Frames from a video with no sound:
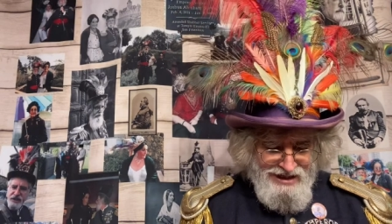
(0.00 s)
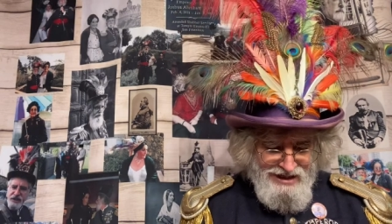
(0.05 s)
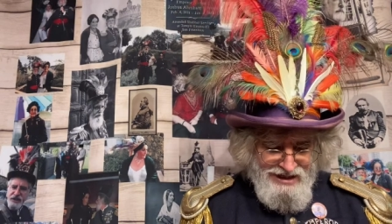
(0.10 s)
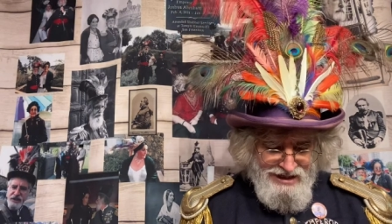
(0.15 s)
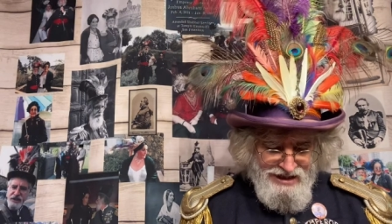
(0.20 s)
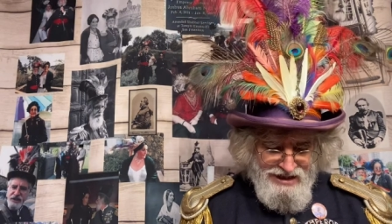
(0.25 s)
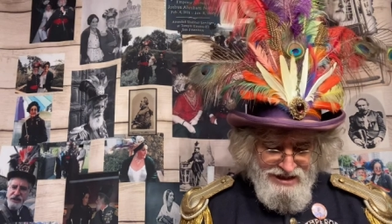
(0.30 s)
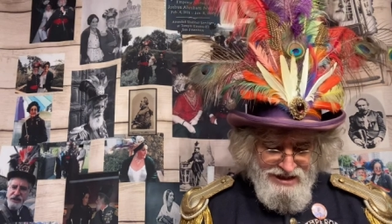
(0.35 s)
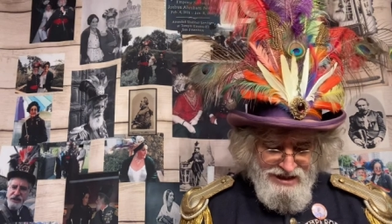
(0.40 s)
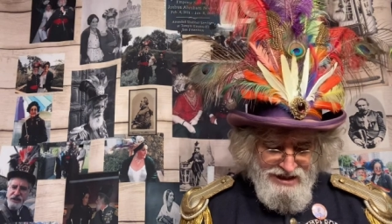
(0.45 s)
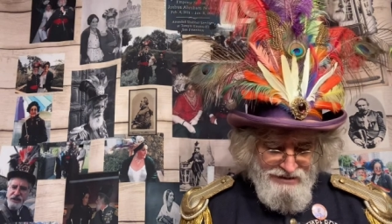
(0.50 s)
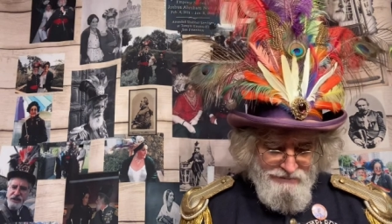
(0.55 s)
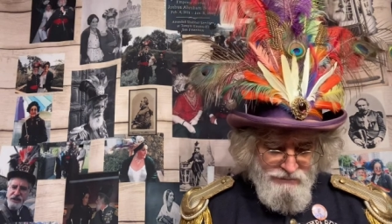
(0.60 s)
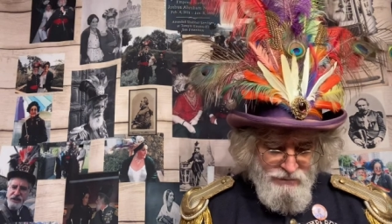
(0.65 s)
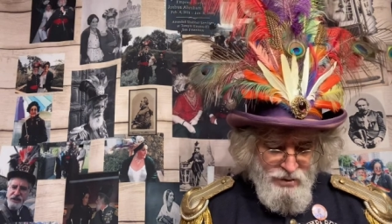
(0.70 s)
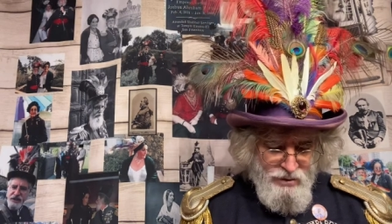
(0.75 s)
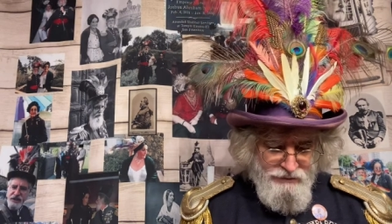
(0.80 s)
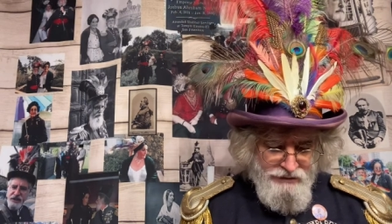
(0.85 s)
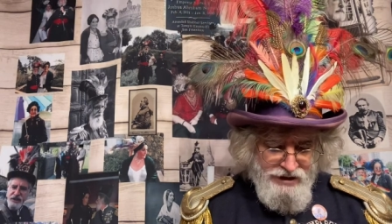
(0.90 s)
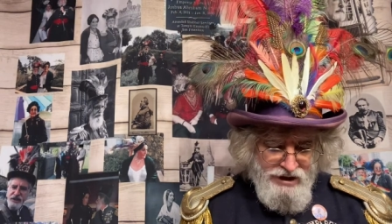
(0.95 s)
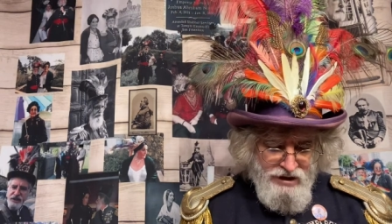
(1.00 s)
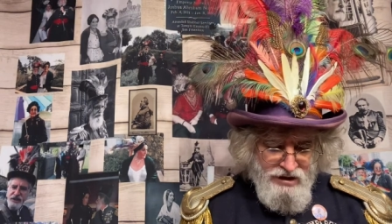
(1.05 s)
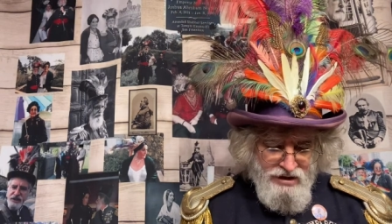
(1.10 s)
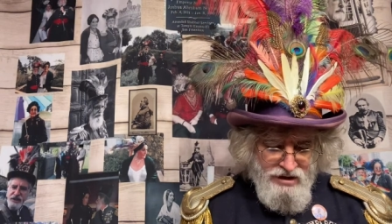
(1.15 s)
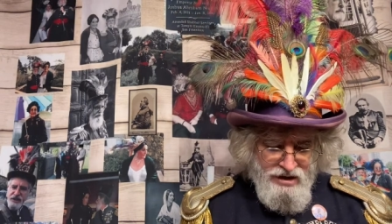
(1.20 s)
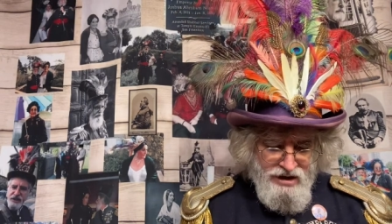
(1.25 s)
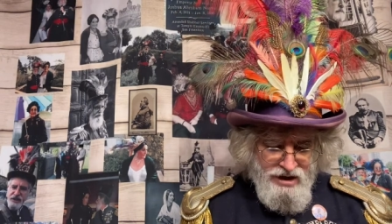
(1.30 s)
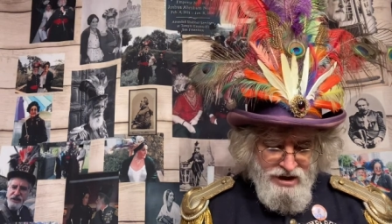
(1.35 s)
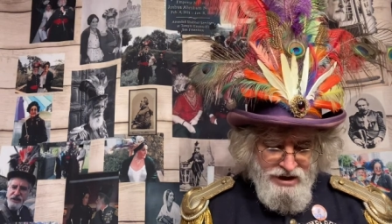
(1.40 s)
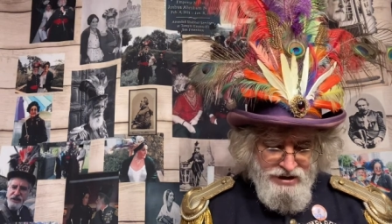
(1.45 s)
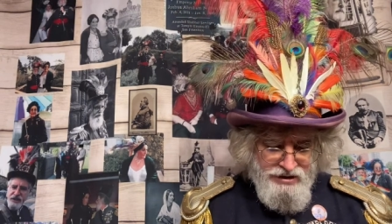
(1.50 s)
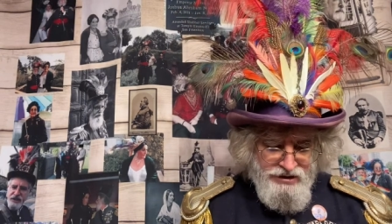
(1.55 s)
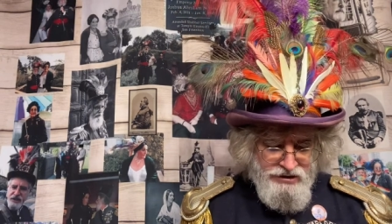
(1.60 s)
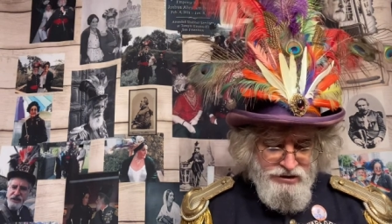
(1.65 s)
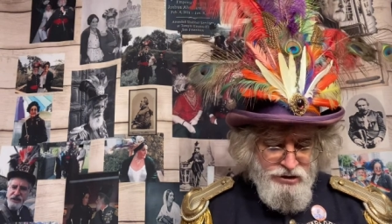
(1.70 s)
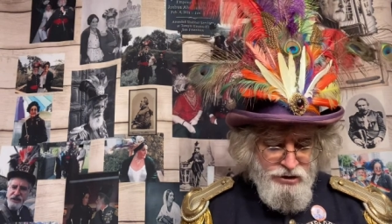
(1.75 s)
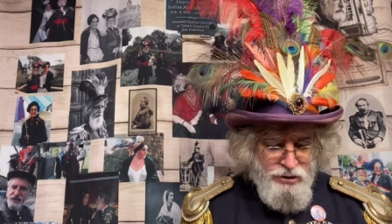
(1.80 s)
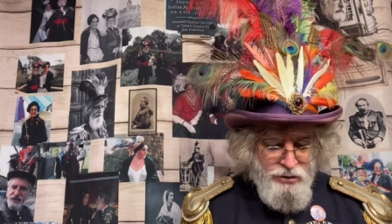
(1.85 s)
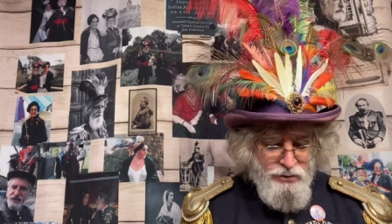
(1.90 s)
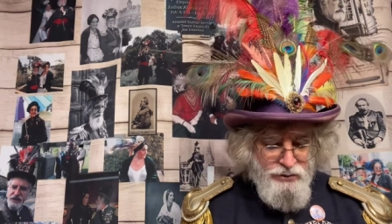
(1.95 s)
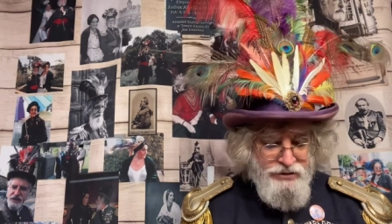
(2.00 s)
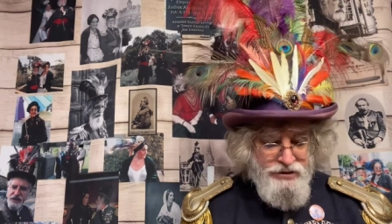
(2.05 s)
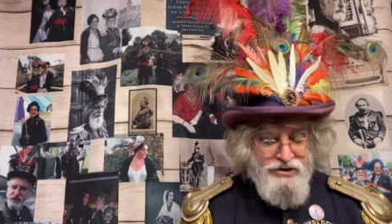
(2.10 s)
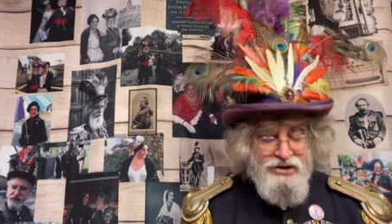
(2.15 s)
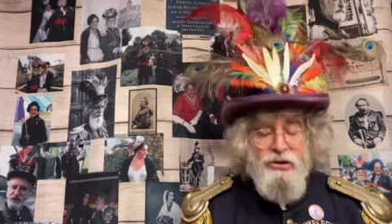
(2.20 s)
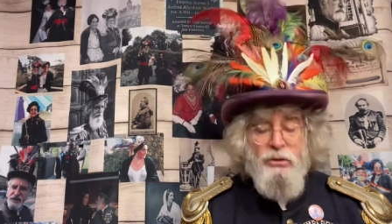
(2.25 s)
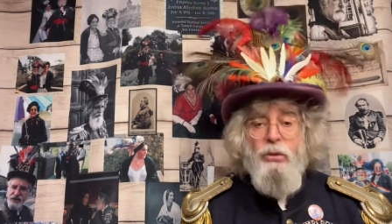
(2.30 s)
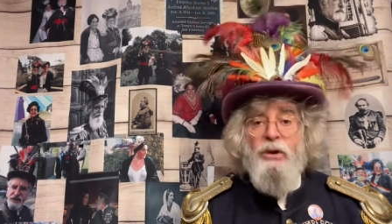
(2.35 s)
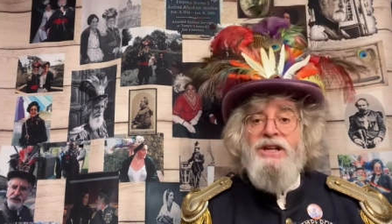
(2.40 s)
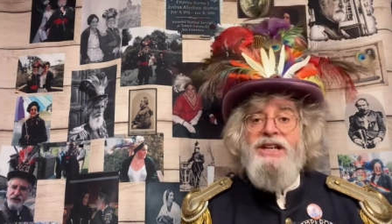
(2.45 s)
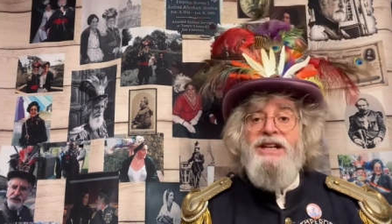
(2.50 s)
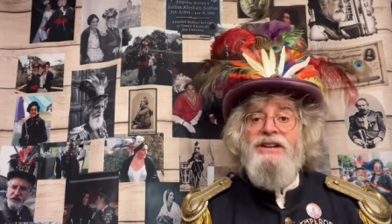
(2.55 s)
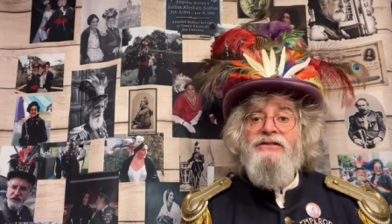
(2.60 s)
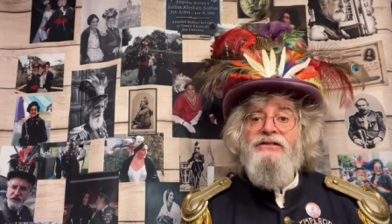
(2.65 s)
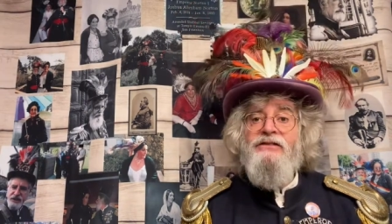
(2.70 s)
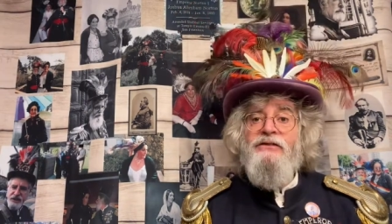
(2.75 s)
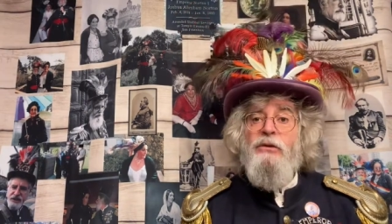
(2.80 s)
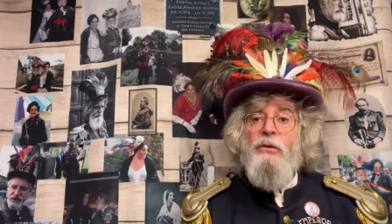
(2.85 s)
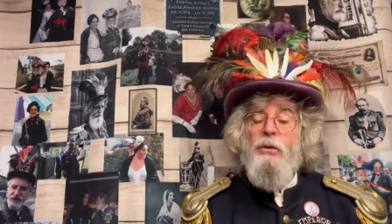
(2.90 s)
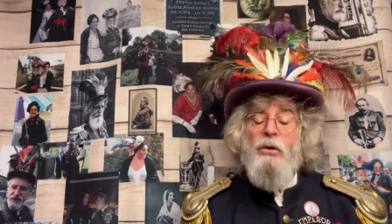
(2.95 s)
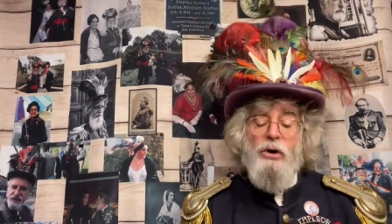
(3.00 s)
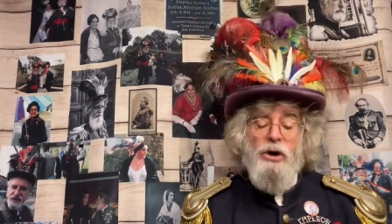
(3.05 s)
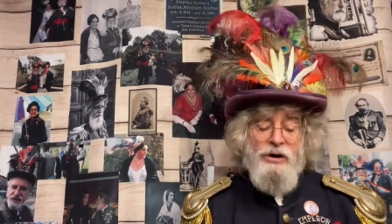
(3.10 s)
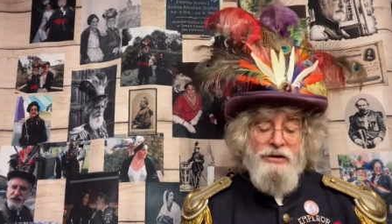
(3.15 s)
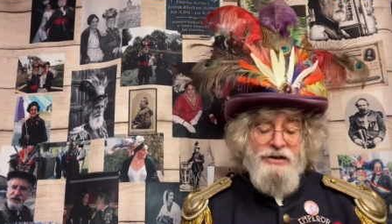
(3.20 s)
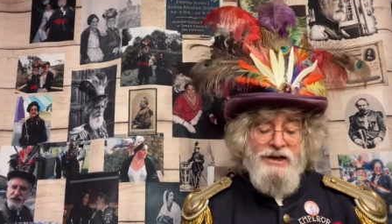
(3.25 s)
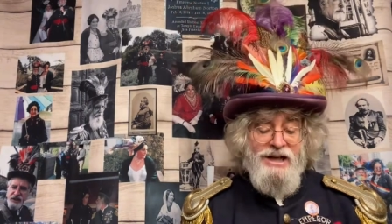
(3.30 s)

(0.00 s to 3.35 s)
Uh, moving on to the 24th,